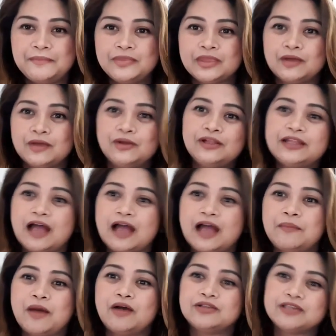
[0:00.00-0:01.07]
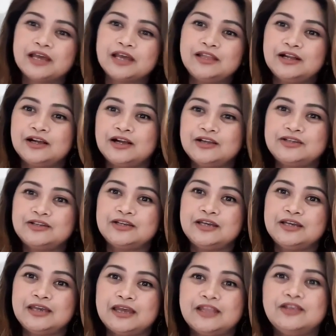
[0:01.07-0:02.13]
whole time outside the
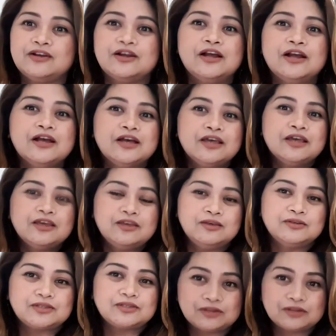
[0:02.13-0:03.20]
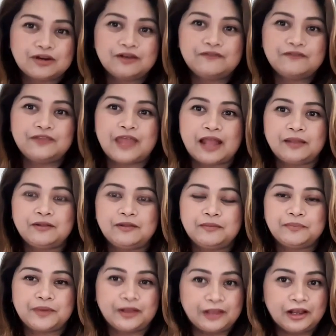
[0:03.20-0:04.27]
country, and you serve that
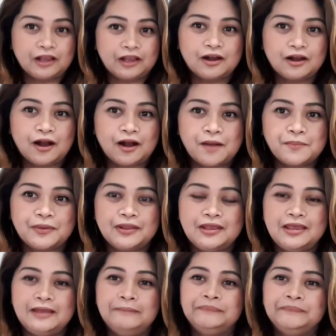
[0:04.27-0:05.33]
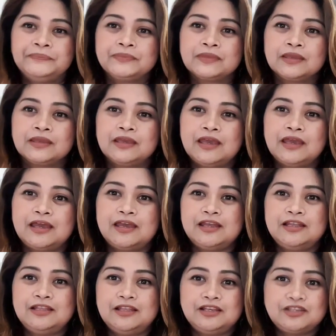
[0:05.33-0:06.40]
particular company,
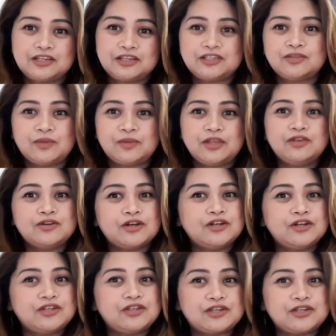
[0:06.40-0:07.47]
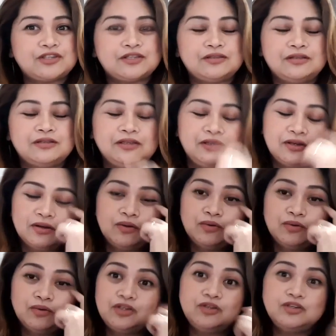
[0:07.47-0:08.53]
and just when you're just
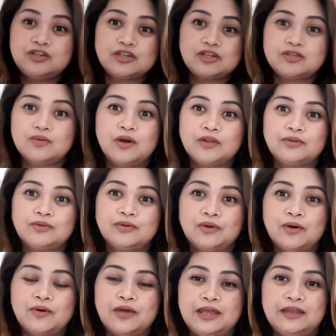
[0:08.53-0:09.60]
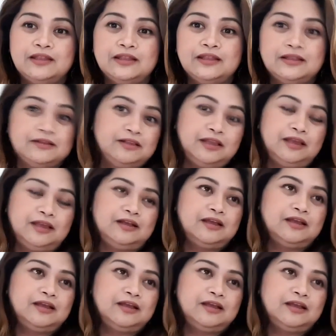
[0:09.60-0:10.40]
you just want to go and like